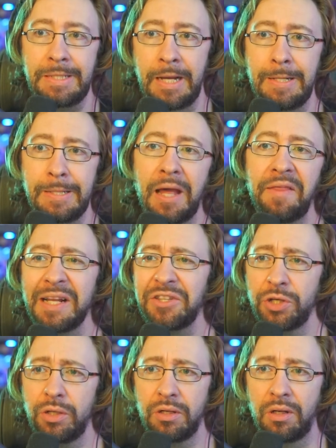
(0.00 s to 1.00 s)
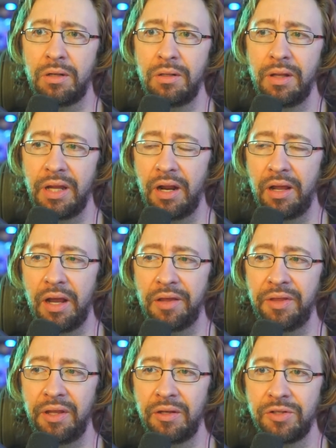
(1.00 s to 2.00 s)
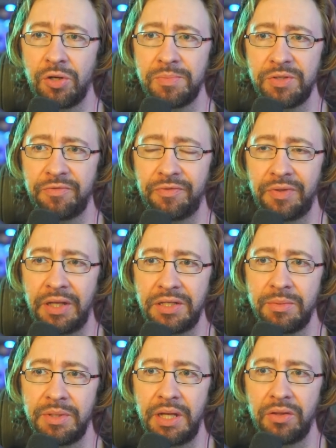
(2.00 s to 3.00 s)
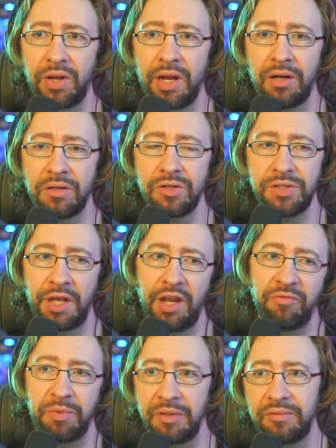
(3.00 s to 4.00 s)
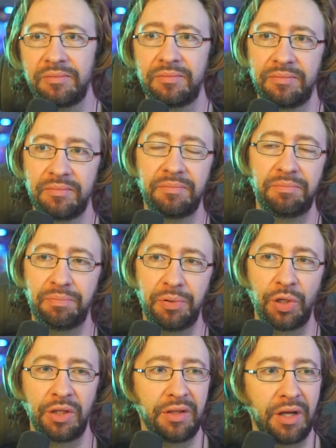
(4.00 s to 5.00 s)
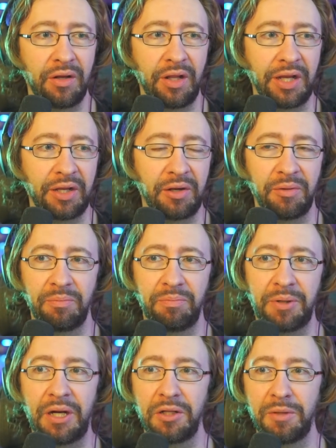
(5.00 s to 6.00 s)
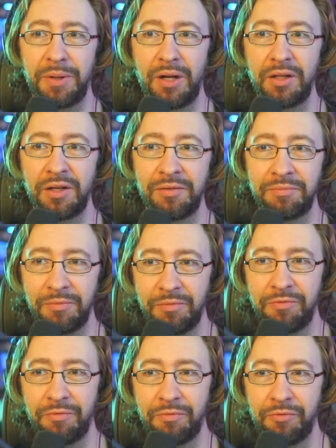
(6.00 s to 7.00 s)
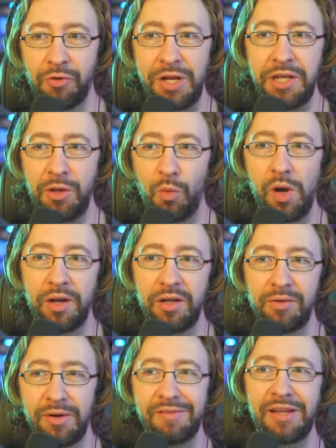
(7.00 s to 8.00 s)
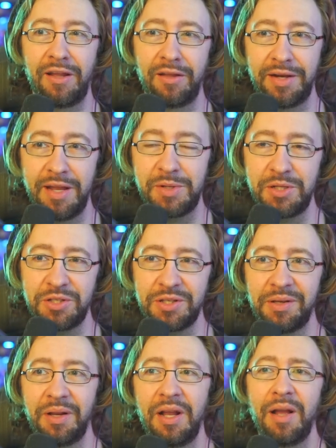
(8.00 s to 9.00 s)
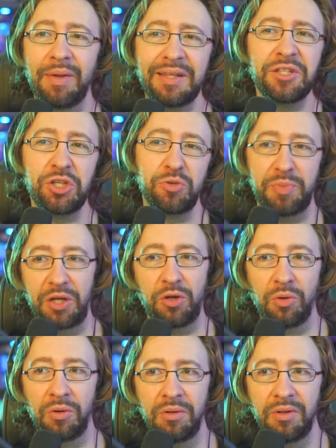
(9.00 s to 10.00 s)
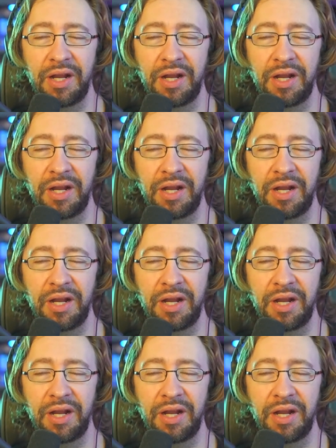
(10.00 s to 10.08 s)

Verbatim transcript: Yeah, I think it's a good call. I, I think in terms of like some of the other characters that have been put in there, like you know, Paula Paula, Freaky Wada, whatever the hell her name is. Uh, like this is a bit cool.